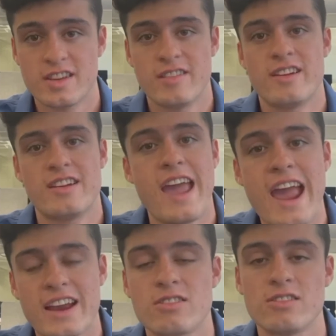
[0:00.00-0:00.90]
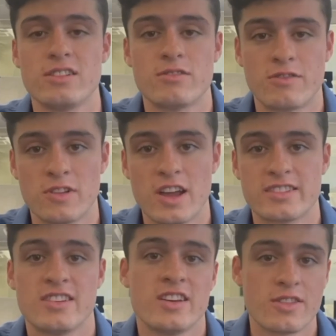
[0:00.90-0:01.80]
that accurately reflect
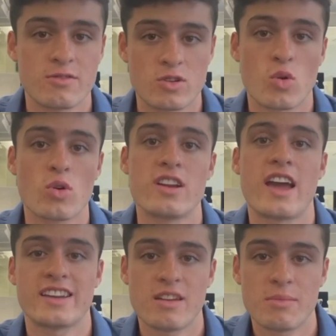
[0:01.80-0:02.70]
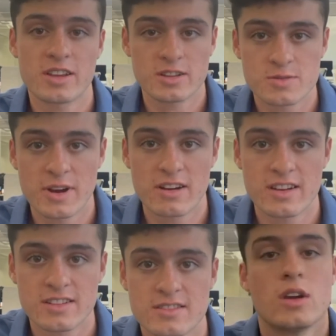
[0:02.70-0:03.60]
the recorded academic experience.